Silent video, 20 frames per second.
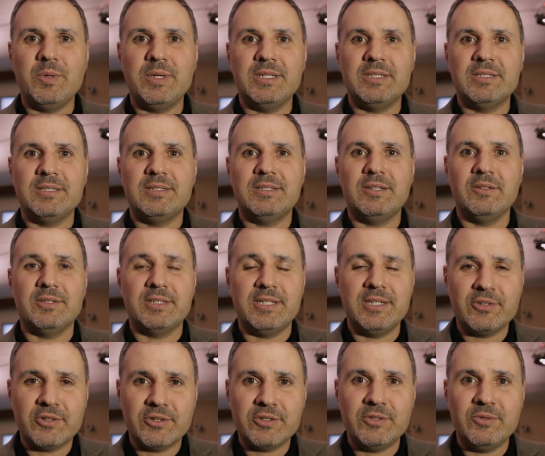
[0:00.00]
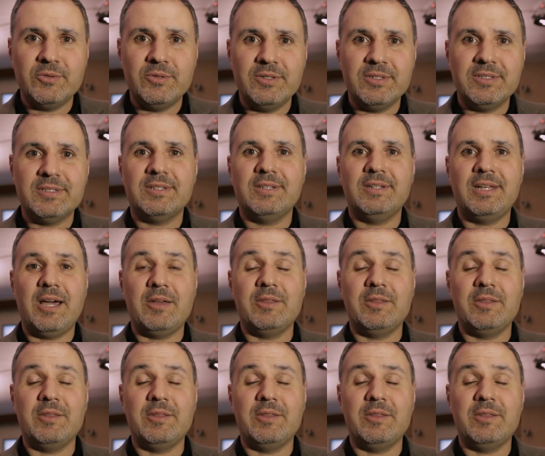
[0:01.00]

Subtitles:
we still teach our students,